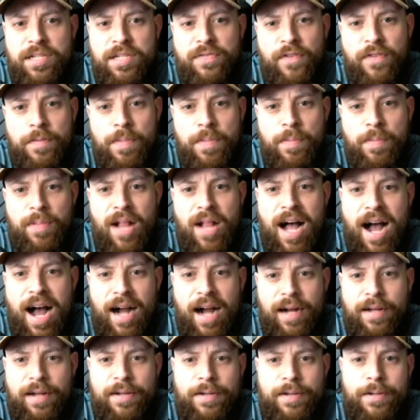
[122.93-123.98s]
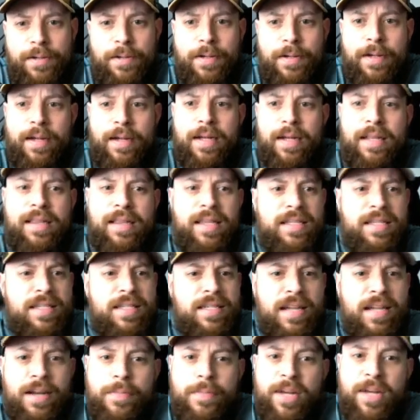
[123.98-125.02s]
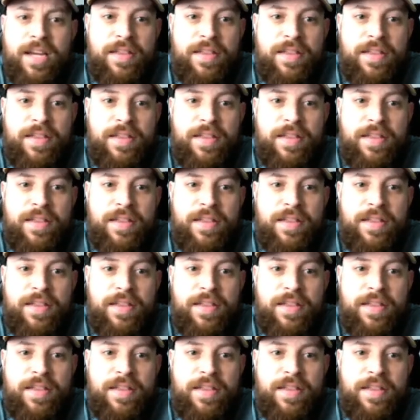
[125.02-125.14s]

from the block. This is going to be a